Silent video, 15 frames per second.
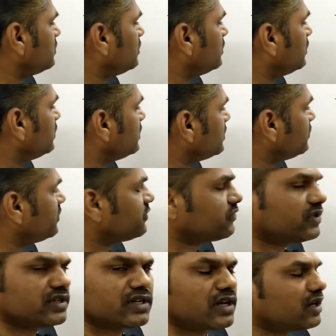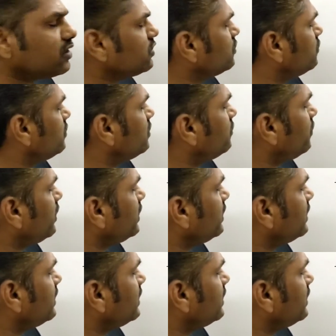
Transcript: this 15 and you will find